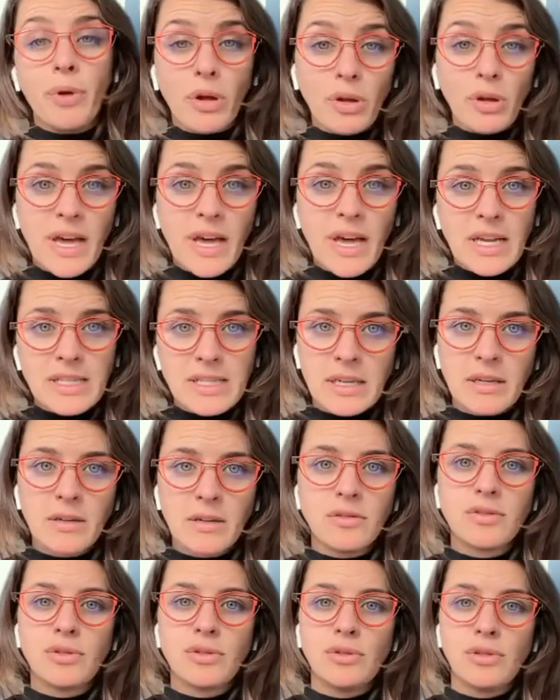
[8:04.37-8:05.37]
build that
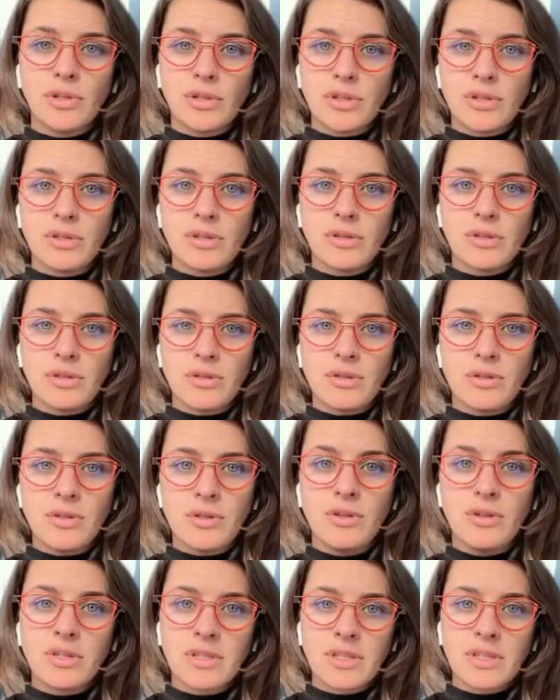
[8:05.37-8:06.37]
skill to your
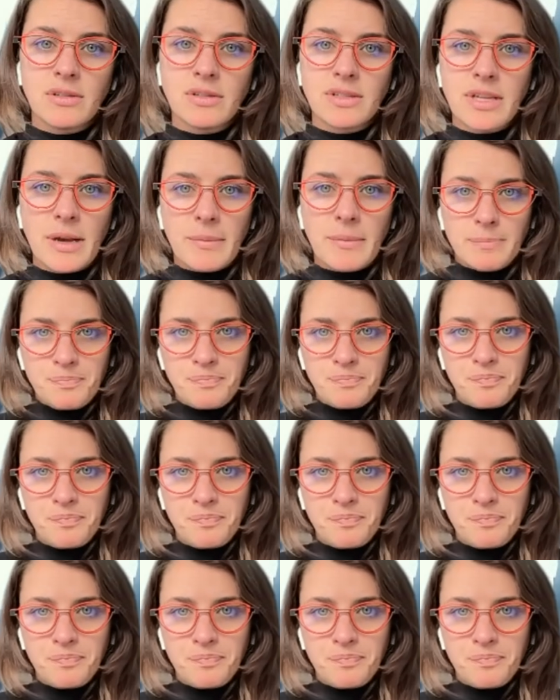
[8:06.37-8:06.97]
to your skill set